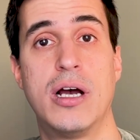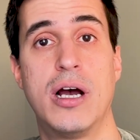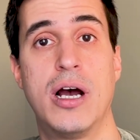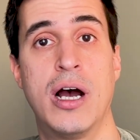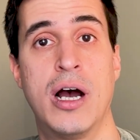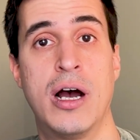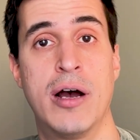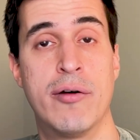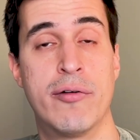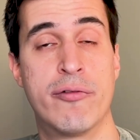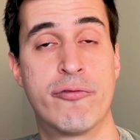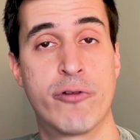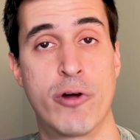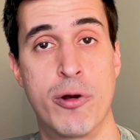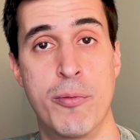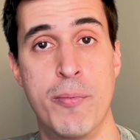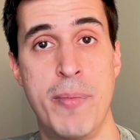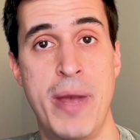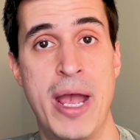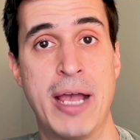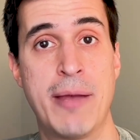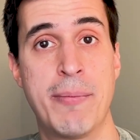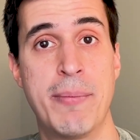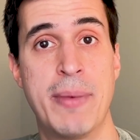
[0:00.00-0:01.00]
uh, for
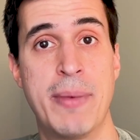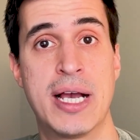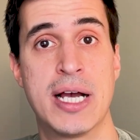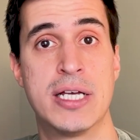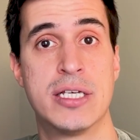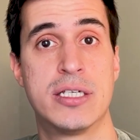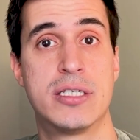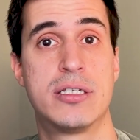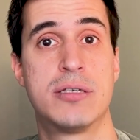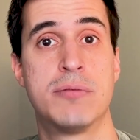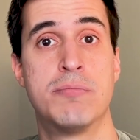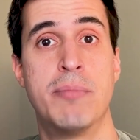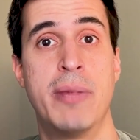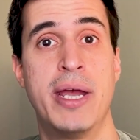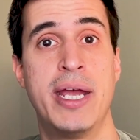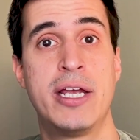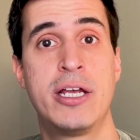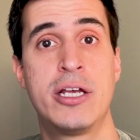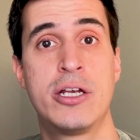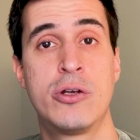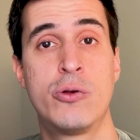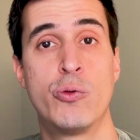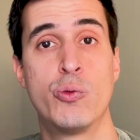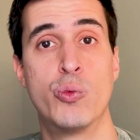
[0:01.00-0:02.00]
Make, because Make
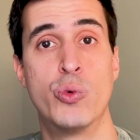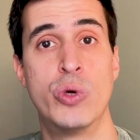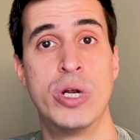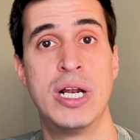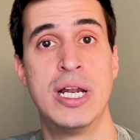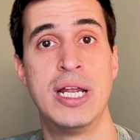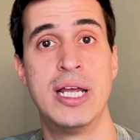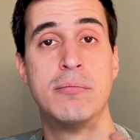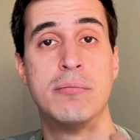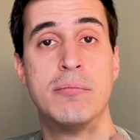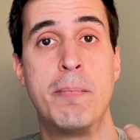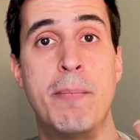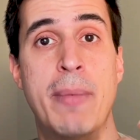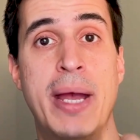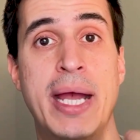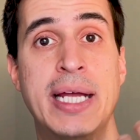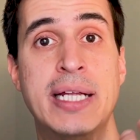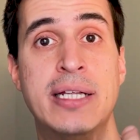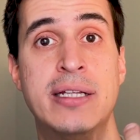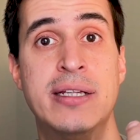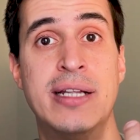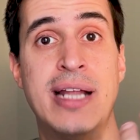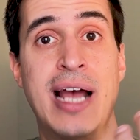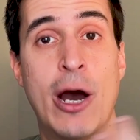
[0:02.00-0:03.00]
really made
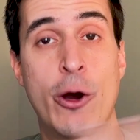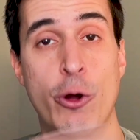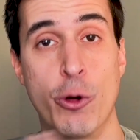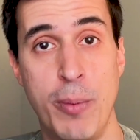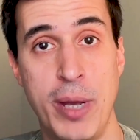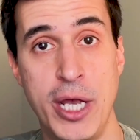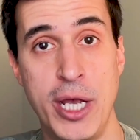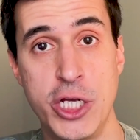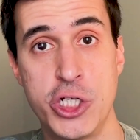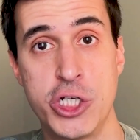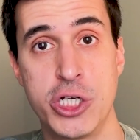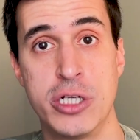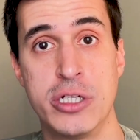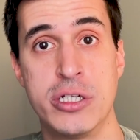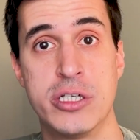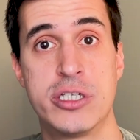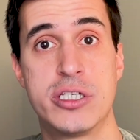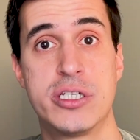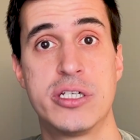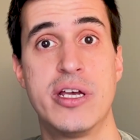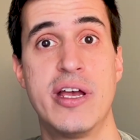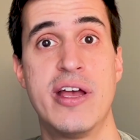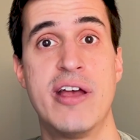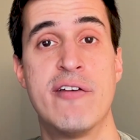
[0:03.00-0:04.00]
automations